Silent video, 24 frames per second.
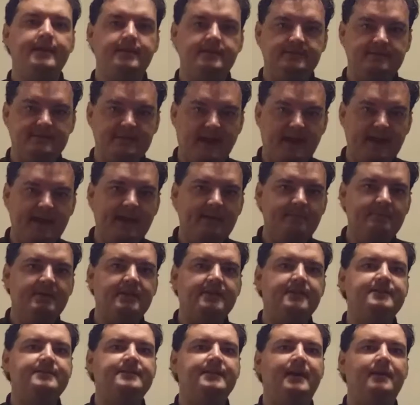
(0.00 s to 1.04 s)
a
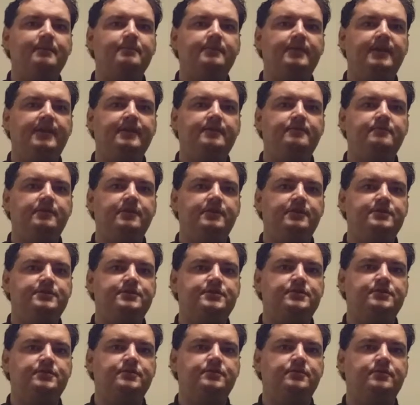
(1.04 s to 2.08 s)
dynamically typed
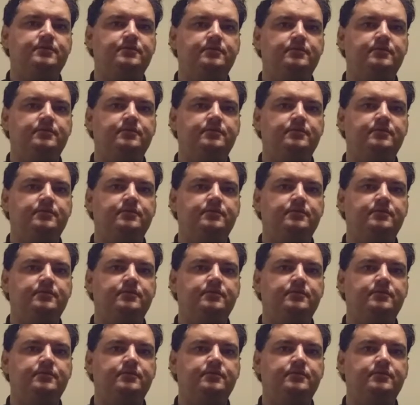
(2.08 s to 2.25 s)
language,